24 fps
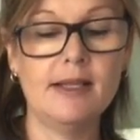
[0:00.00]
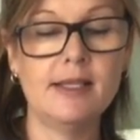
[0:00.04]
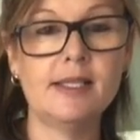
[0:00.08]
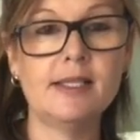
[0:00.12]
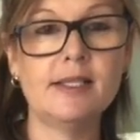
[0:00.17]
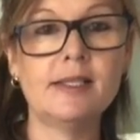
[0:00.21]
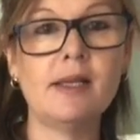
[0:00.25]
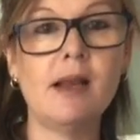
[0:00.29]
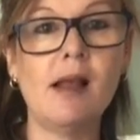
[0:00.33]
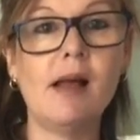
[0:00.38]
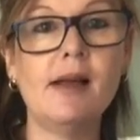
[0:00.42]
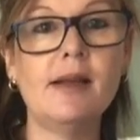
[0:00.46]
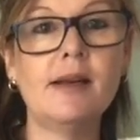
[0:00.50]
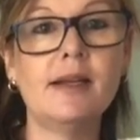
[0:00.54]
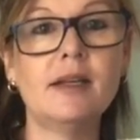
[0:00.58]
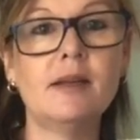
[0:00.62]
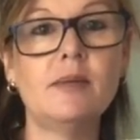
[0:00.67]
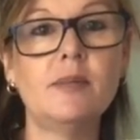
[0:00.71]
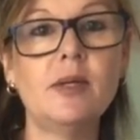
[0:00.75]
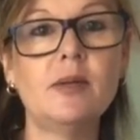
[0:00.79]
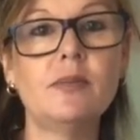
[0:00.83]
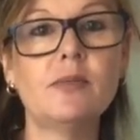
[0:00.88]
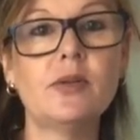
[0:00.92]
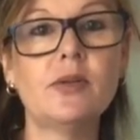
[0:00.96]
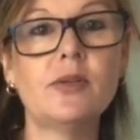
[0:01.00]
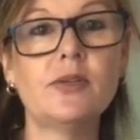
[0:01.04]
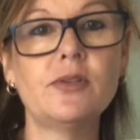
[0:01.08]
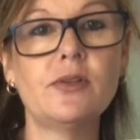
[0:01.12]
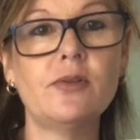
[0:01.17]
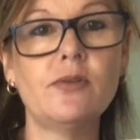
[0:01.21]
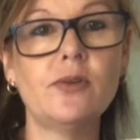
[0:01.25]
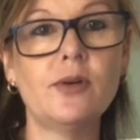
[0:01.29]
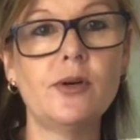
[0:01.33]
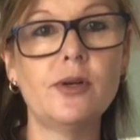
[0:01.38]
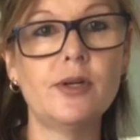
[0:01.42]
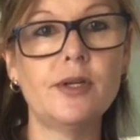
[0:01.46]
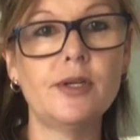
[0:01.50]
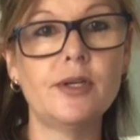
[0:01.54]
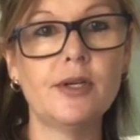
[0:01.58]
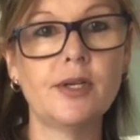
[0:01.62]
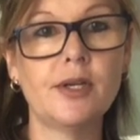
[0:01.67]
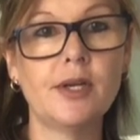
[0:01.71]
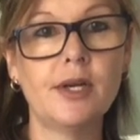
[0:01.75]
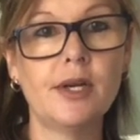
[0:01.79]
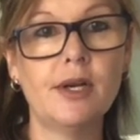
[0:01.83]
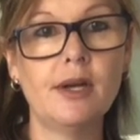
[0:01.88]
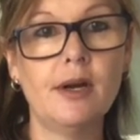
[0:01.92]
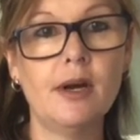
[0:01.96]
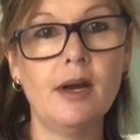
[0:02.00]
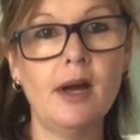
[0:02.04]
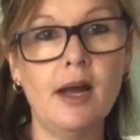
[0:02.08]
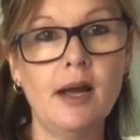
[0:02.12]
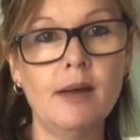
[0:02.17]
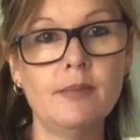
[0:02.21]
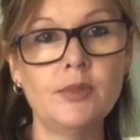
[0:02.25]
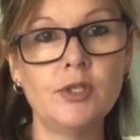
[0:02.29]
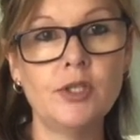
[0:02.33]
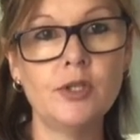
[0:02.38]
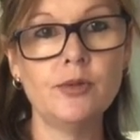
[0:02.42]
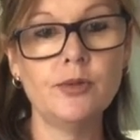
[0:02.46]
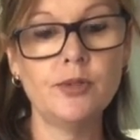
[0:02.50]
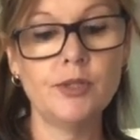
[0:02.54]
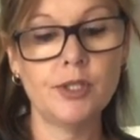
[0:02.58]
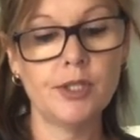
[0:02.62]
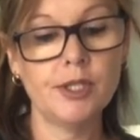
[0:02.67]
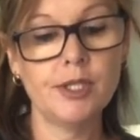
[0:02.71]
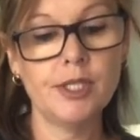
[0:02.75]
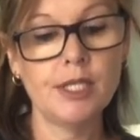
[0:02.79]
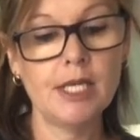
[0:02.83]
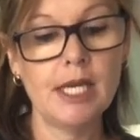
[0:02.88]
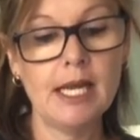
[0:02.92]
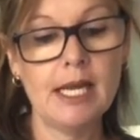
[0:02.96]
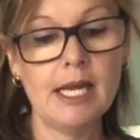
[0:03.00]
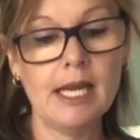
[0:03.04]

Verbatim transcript: They're sliding a bit because I've got it um, tilted.